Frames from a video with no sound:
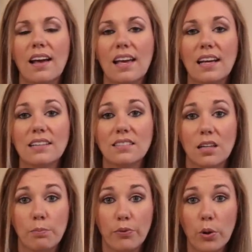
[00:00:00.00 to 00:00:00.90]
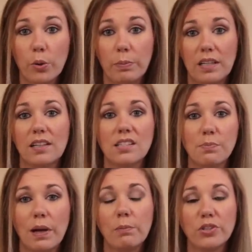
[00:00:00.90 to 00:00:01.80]
And it broke
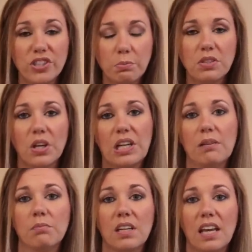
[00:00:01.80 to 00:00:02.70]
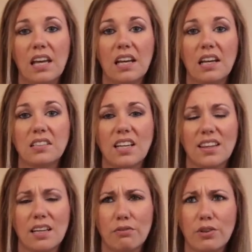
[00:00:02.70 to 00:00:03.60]
because Piper jumped on it and I
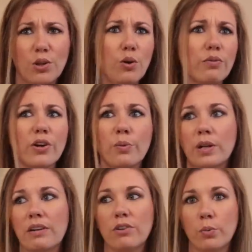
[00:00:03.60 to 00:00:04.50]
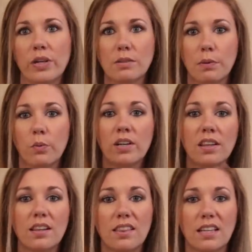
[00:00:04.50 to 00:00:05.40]
think it fell over, whatever it was. But one
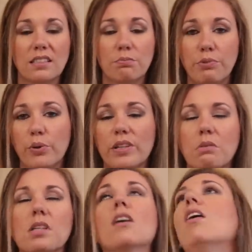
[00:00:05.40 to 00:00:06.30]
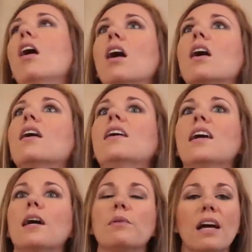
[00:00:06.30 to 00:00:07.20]
of the things broke and I was like, oh,
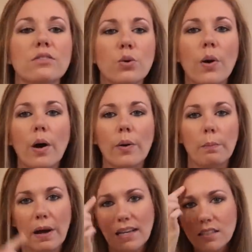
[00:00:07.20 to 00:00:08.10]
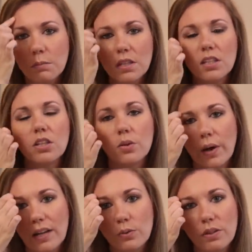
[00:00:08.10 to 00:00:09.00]
I'm gonna have to go out and buy something new.
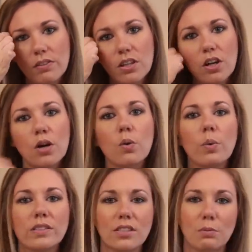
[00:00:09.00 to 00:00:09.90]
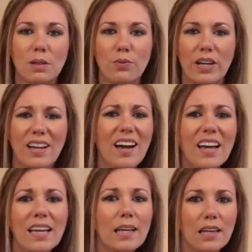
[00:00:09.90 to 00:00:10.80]
I don't even know what's gonna be the right
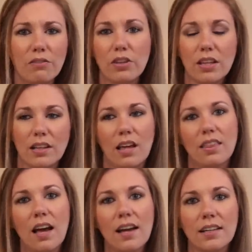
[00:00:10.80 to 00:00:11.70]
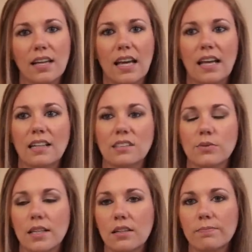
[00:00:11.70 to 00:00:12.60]
height and everything like that. And I
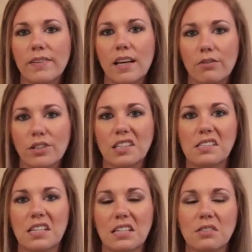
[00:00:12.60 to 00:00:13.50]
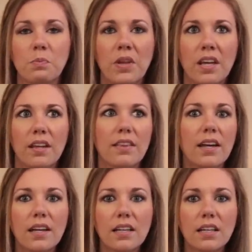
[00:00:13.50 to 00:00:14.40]
was like, that really stinks.
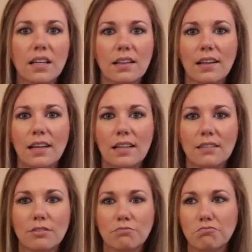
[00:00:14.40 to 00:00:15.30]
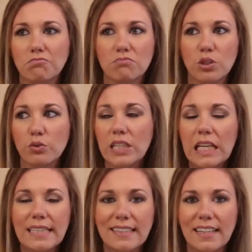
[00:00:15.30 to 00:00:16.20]
Then like three
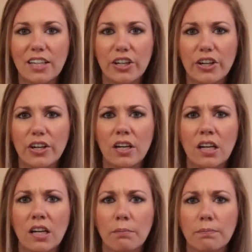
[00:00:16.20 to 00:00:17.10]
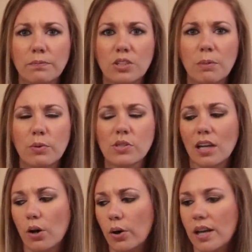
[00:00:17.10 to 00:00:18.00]
days later, Jamie was
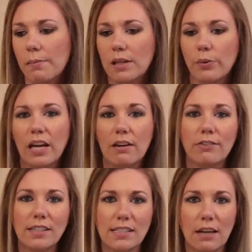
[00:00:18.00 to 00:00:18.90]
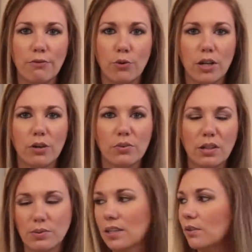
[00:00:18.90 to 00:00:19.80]
like, oh yeah, by the way, I fixed that for you.
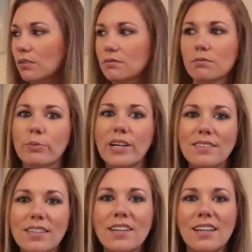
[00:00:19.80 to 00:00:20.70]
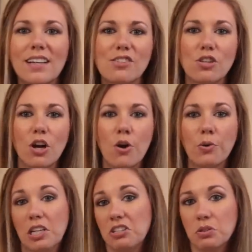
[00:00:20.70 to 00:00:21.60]
And I was like, what?
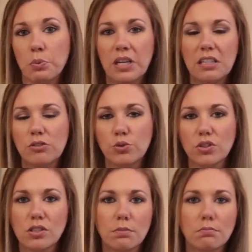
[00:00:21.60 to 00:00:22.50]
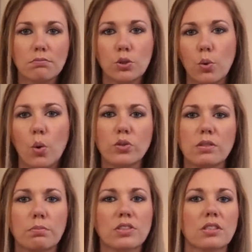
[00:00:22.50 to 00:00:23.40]
So he just went and drilled some new holes
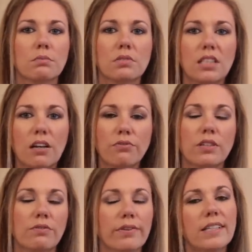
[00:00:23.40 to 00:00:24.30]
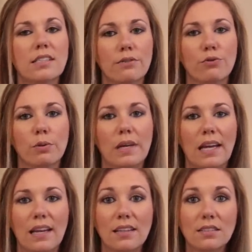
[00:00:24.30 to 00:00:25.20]
and put some stuff and fixed it for
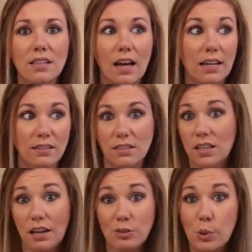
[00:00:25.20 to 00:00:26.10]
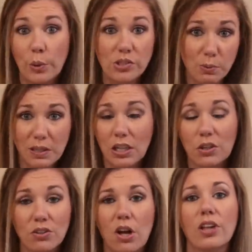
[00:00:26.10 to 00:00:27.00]
me. And I didn't have to go out and spend
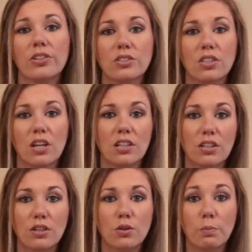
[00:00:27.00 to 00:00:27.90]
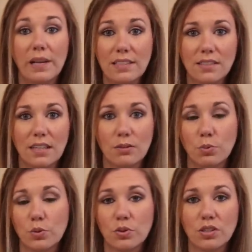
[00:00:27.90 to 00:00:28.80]
$100 on a new mic stand,
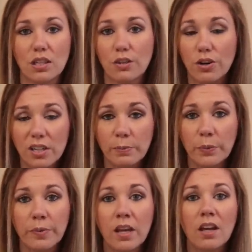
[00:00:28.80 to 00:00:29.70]
which was incredible.